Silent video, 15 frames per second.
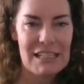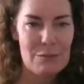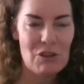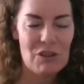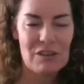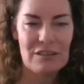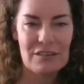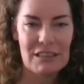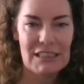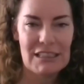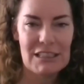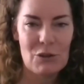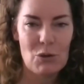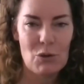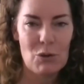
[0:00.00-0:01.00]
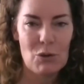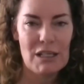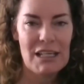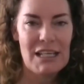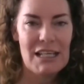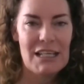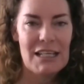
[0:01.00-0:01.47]
team don't see it, or
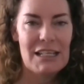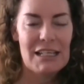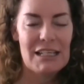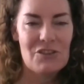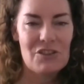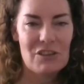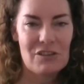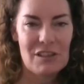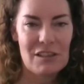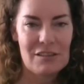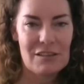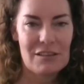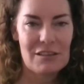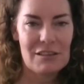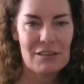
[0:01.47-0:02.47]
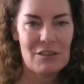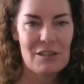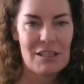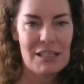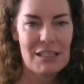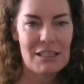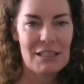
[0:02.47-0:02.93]
it just doesn't, you
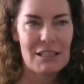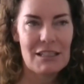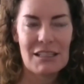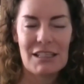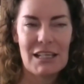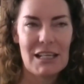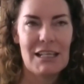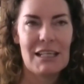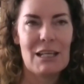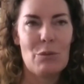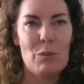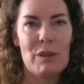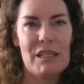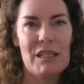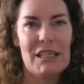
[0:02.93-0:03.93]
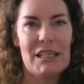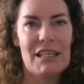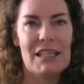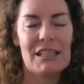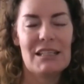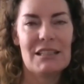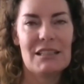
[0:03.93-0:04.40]
think, yeah, it can be,
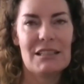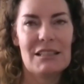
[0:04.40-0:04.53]
and it